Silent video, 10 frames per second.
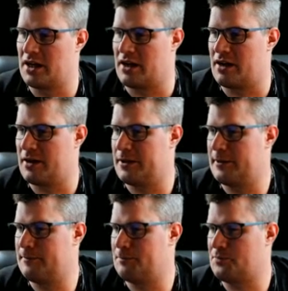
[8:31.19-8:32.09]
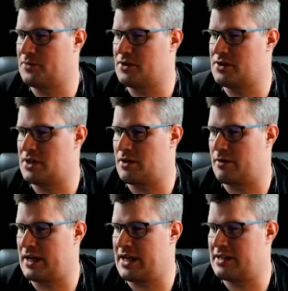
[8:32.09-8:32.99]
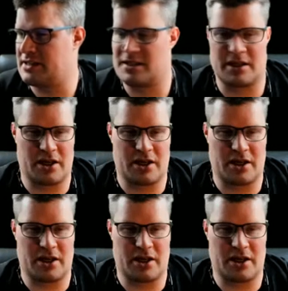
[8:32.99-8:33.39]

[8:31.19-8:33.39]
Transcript: So let's